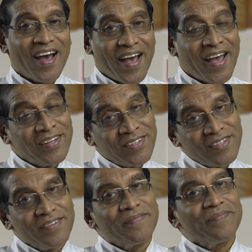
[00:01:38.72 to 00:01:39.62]
and
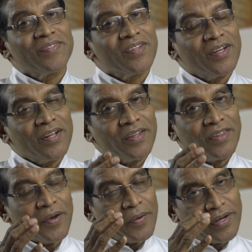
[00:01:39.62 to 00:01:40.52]

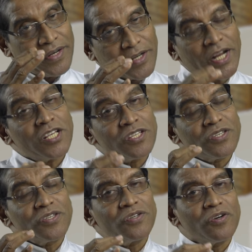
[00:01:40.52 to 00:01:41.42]
the
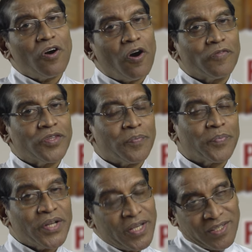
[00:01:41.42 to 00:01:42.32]
dress of the
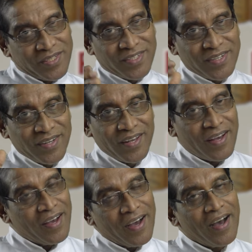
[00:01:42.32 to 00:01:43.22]
priest
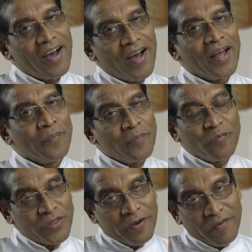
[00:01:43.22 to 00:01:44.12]
and
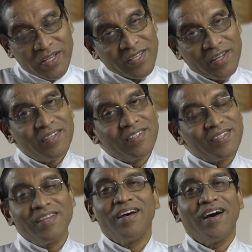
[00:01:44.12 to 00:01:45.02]
the
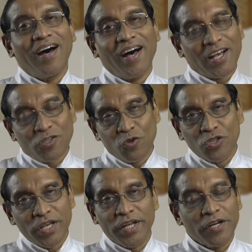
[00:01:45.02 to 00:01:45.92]
vessels
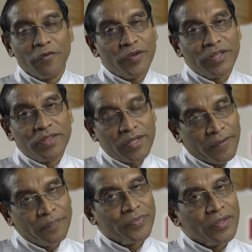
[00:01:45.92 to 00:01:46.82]
associated with
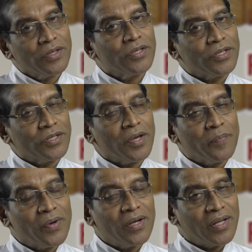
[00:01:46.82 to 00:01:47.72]
the
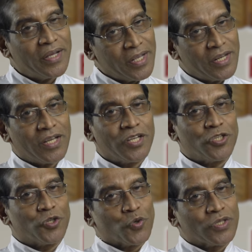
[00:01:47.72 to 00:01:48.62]
temple in
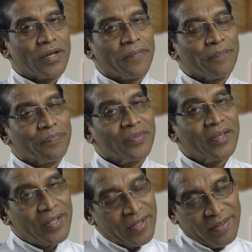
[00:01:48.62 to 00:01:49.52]
Jerusalem.
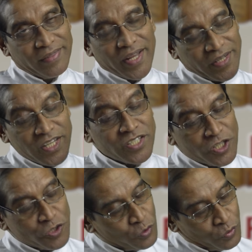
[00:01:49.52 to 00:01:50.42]
That takes
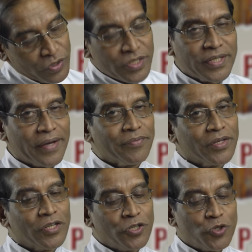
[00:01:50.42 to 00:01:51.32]
us to
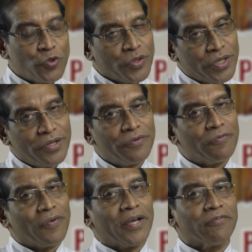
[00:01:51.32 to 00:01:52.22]
chapter
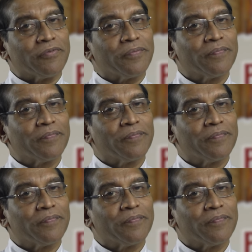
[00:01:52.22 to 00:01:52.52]
25.